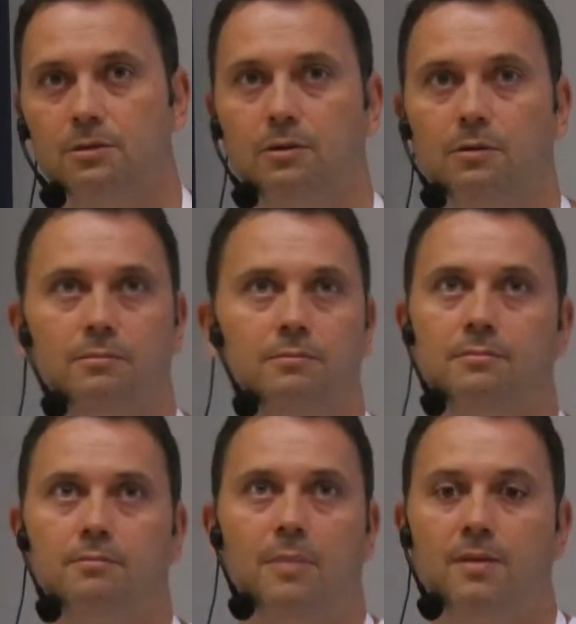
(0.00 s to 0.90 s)
So
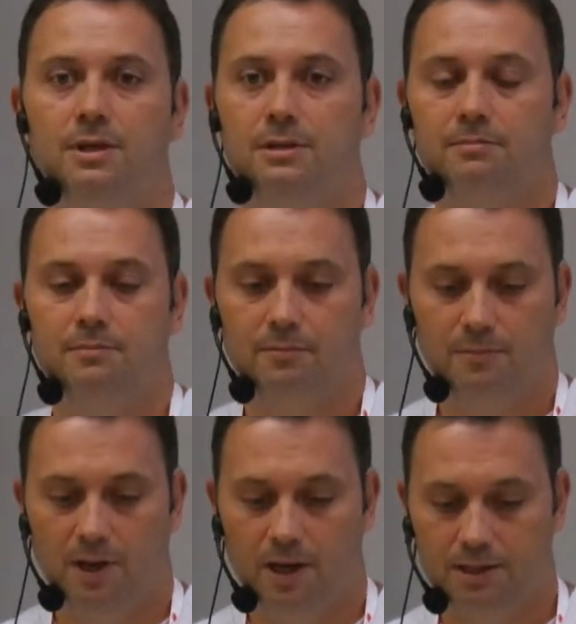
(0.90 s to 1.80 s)
maybe
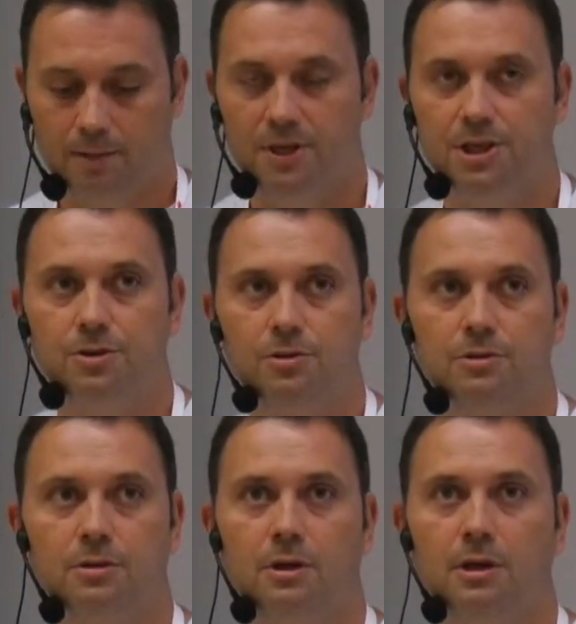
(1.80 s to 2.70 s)
there are some
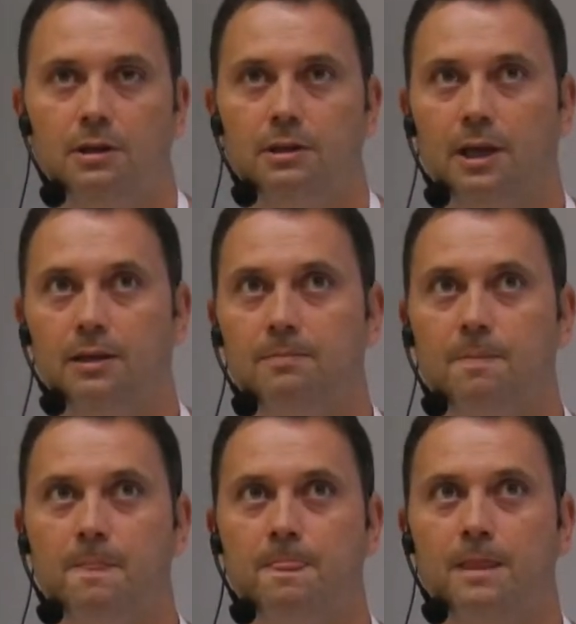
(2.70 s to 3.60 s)
issues that
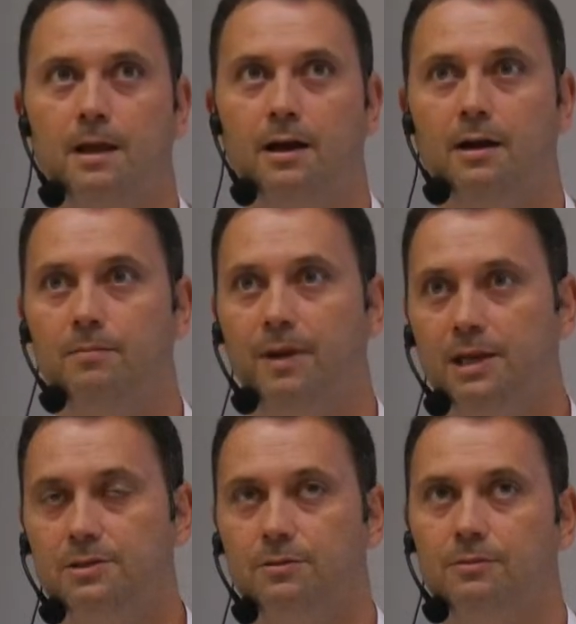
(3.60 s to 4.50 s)
are
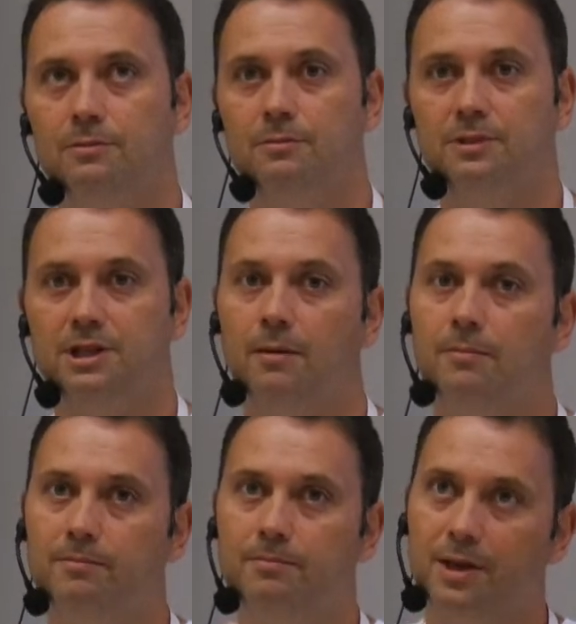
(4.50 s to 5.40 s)
based on
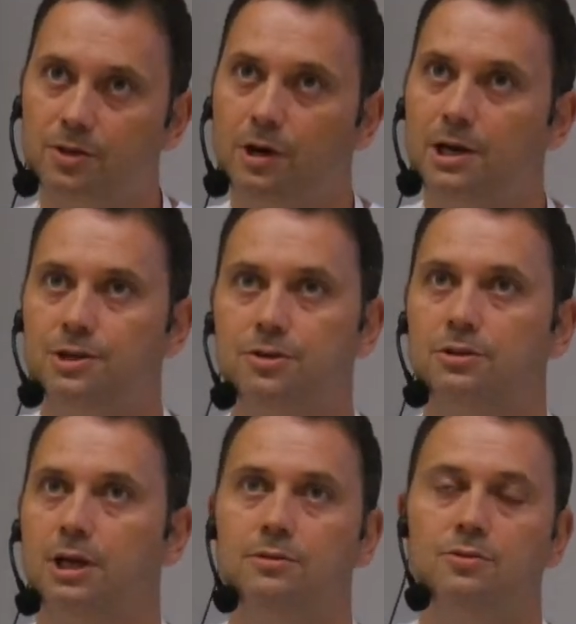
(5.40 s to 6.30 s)
some personal
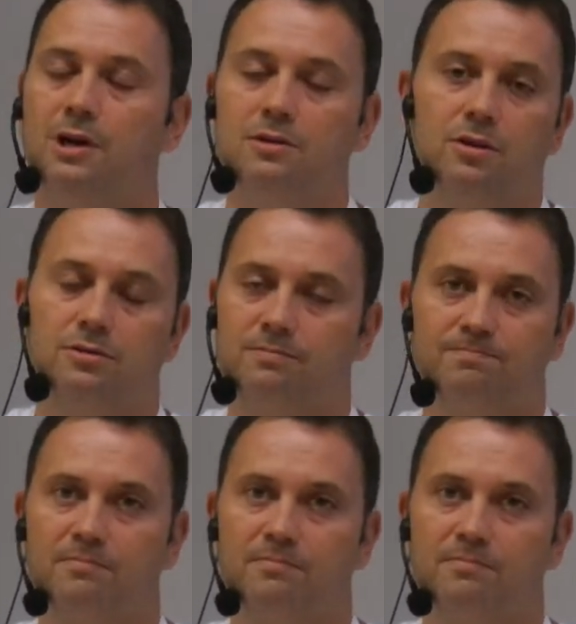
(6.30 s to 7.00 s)
issues and you are not